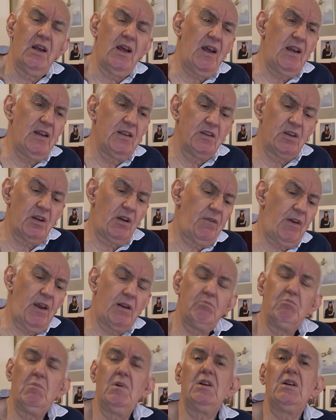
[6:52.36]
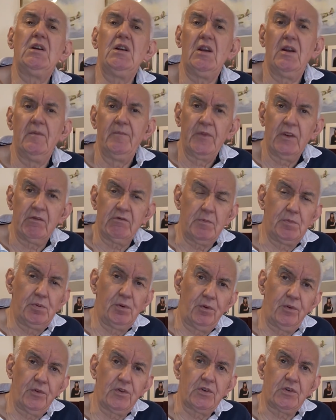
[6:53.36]
And I've had many
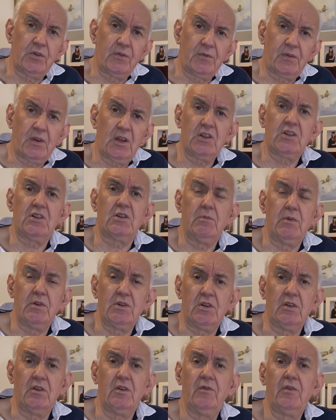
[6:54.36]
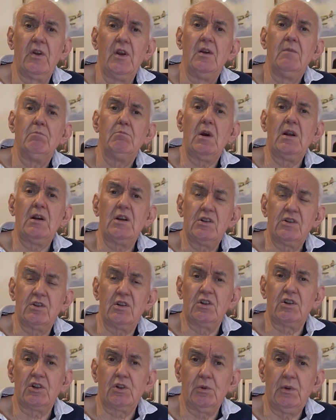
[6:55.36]
reports of customers that have managed
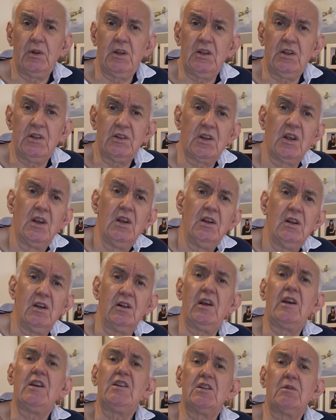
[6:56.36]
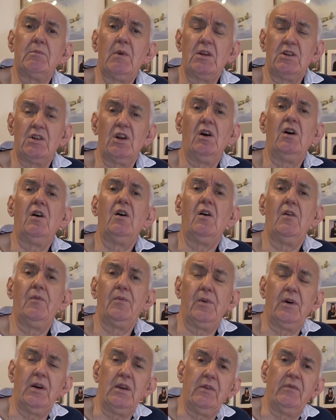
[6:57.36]
to squeeze an 80 meter
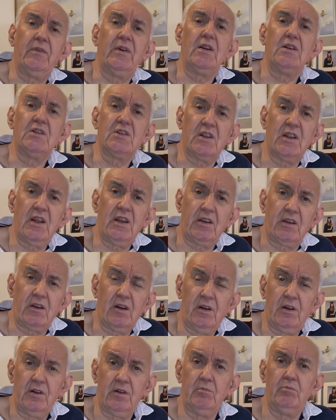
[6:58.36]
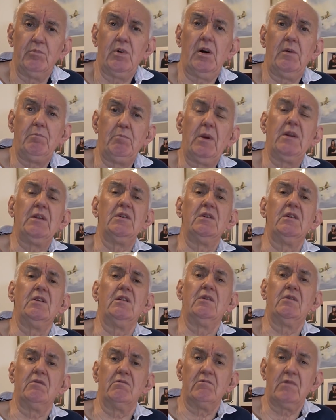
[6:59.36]
half wave into their garden by bending
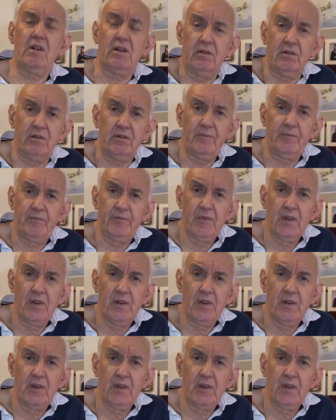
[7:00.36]
it around.